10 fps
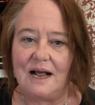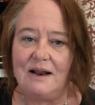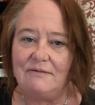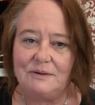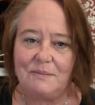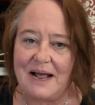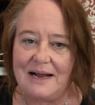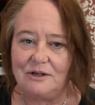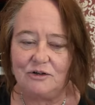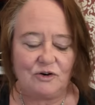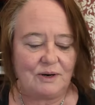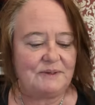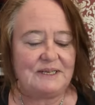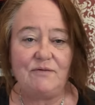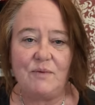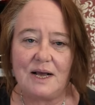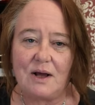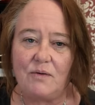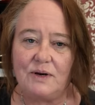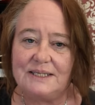I love to plan trips. Even when I
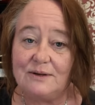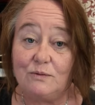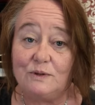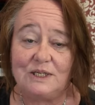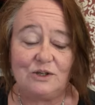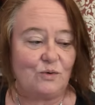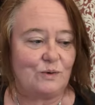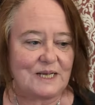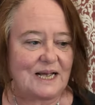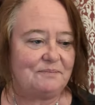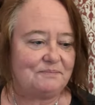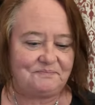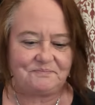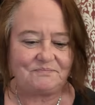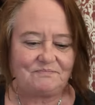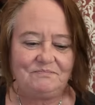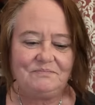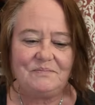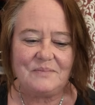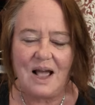go on escorted tours, I
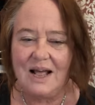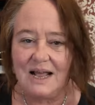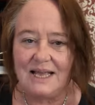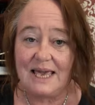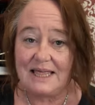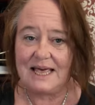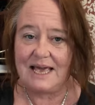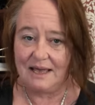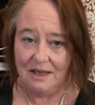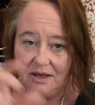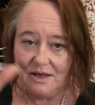like get there.